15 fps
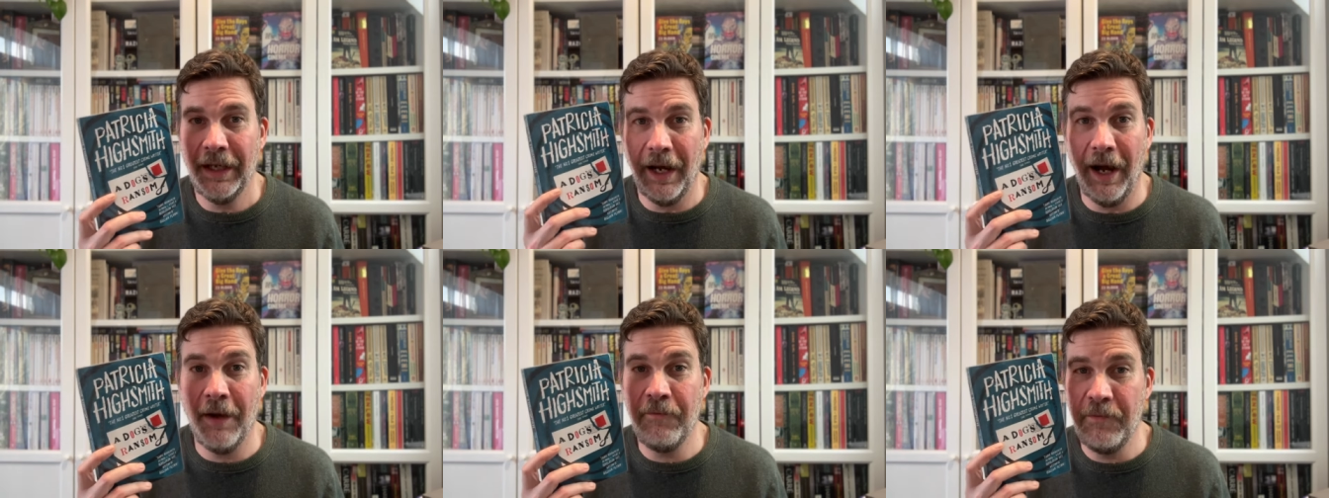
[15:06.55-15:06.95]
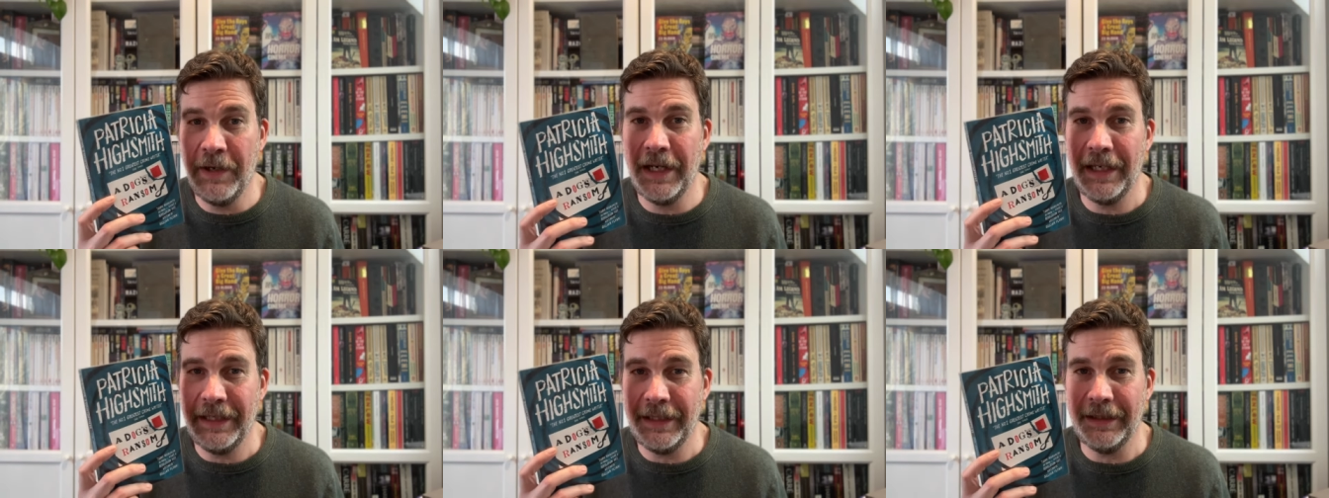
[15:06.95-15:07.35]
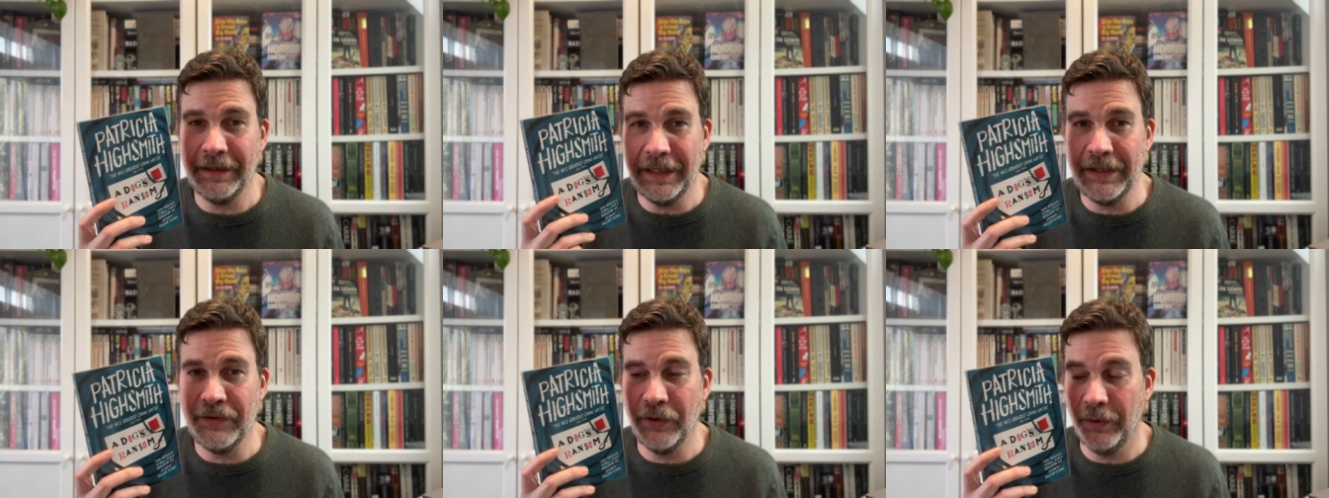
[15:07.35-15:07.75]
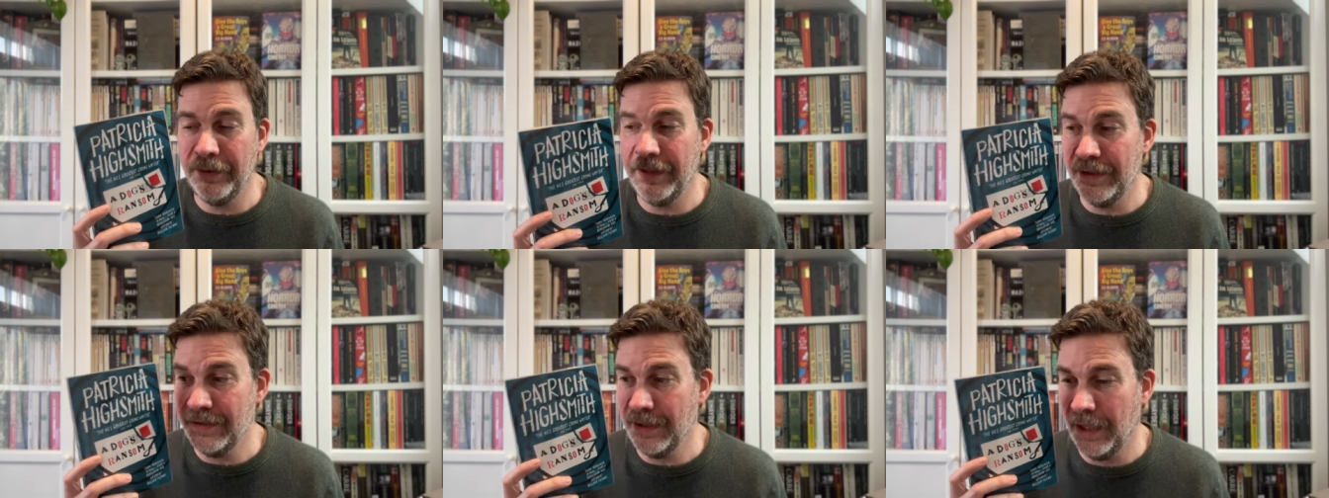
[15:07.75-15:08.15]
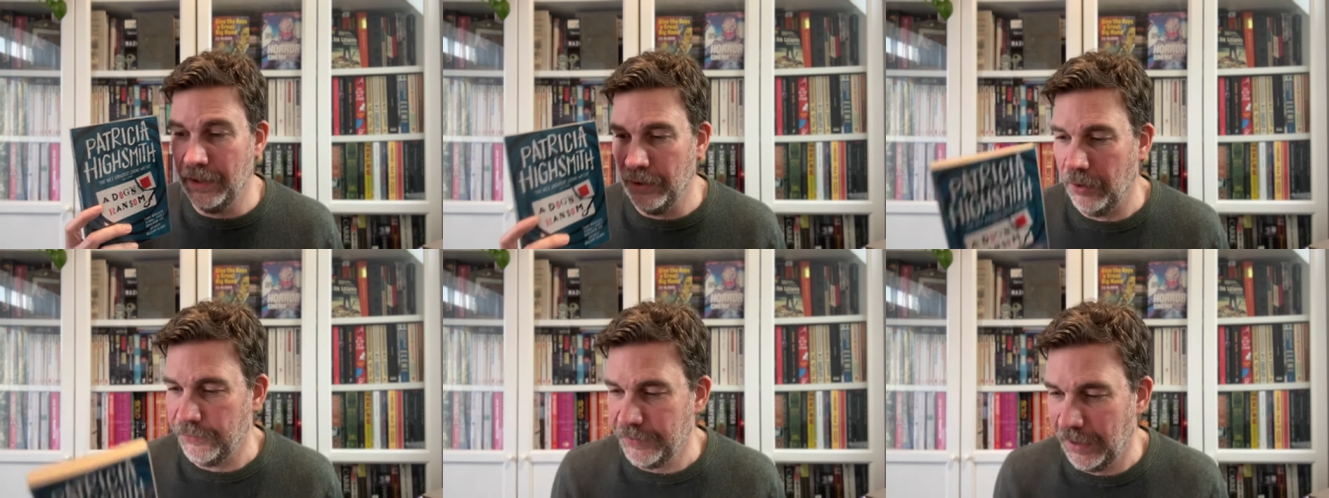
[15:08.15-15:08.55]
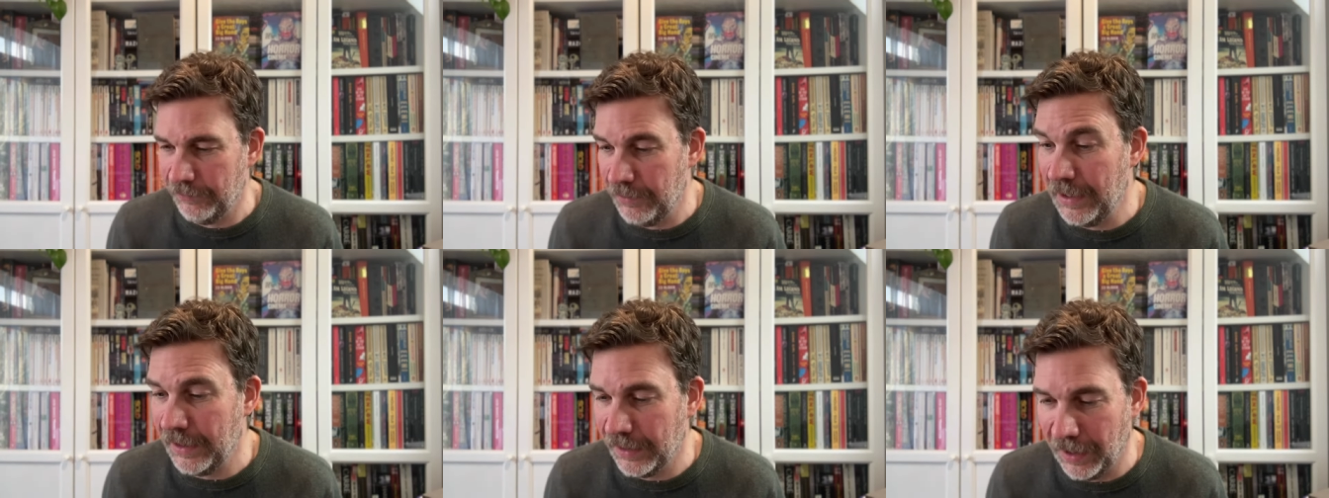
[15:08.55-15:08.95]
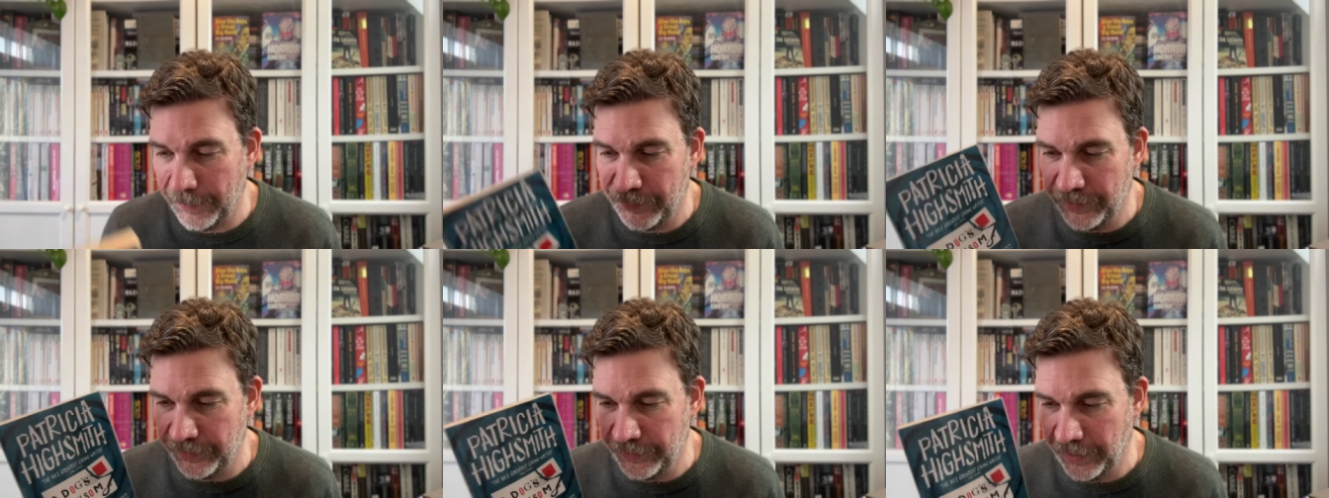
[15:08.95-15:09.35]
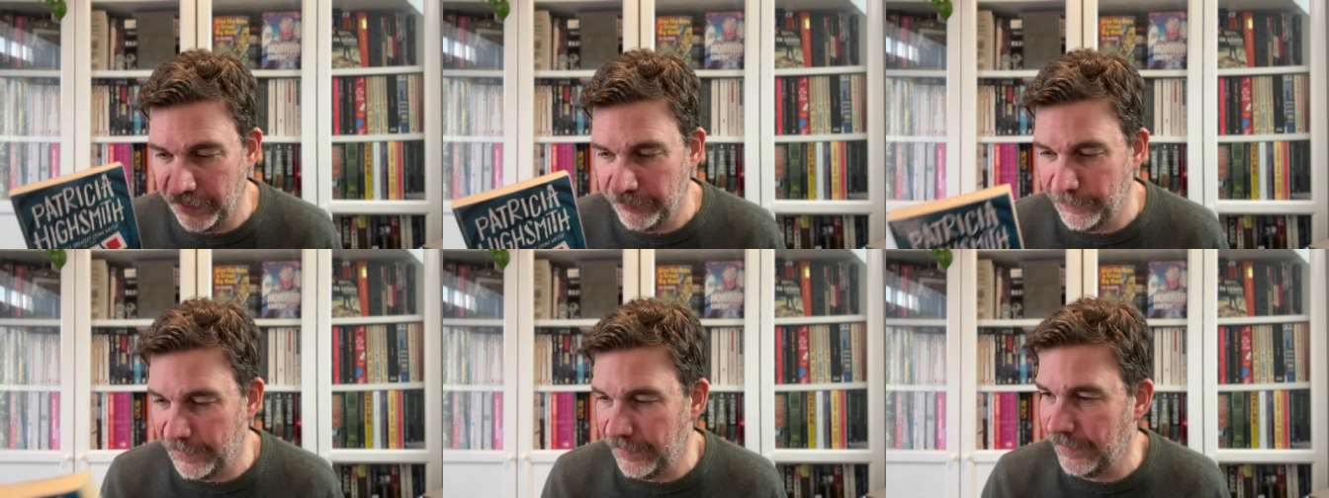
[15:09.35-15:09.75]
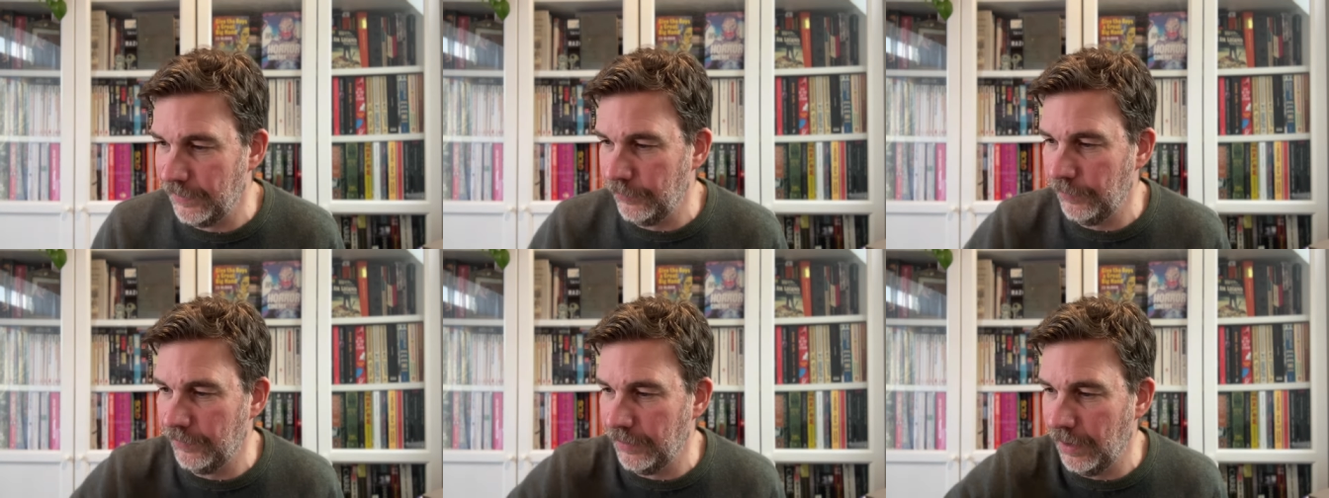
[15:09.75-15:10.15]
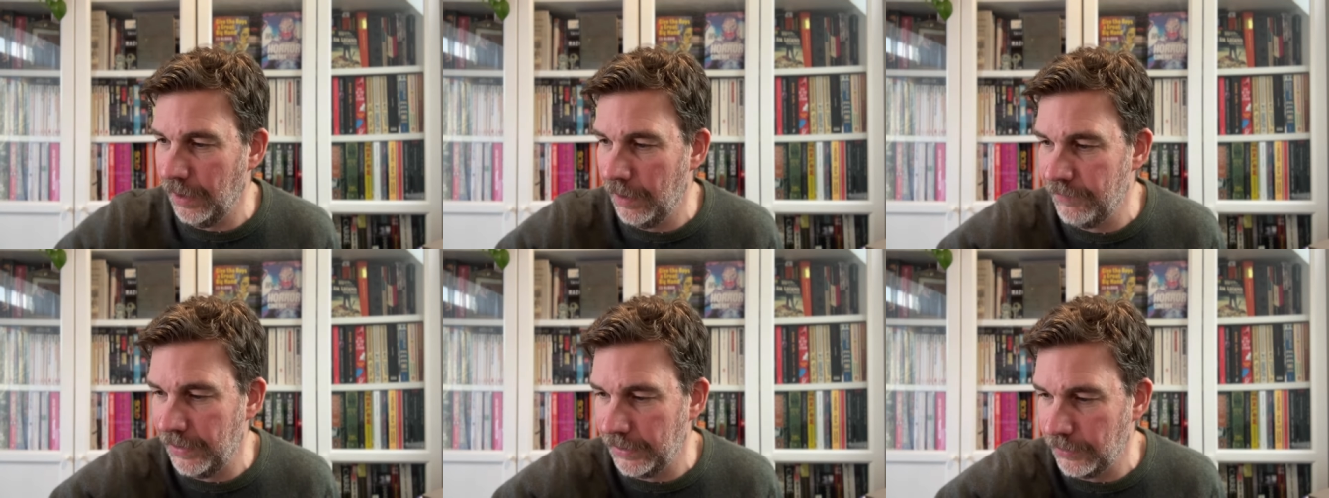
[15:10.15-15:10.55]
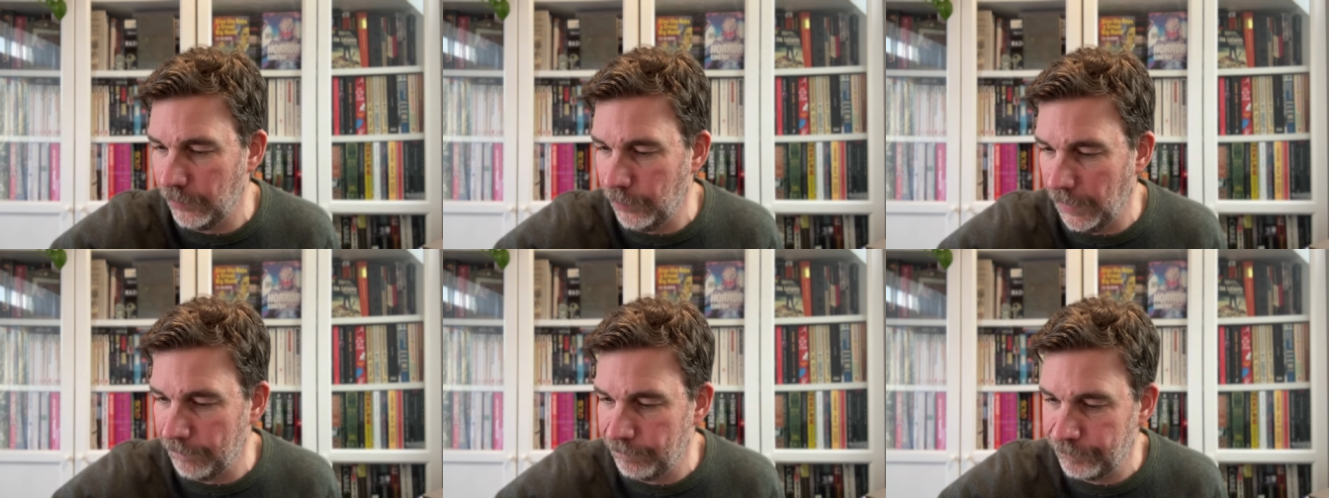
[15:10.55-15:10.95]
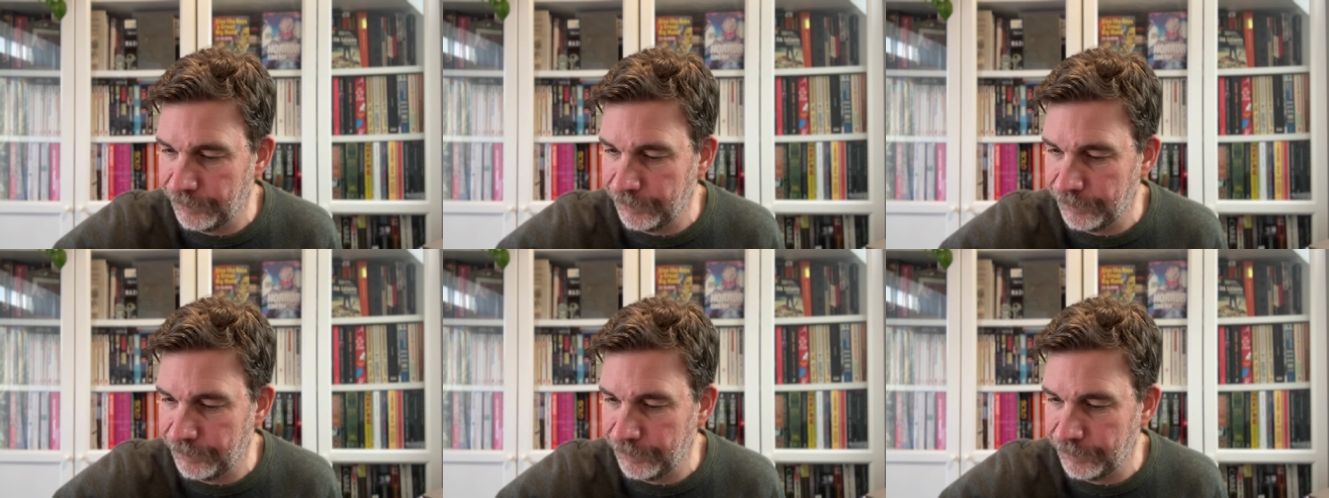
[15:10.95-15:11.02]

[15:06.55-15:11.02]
I really enjoyed this a lot. I really like Patricia Highsmith. This was a very good one.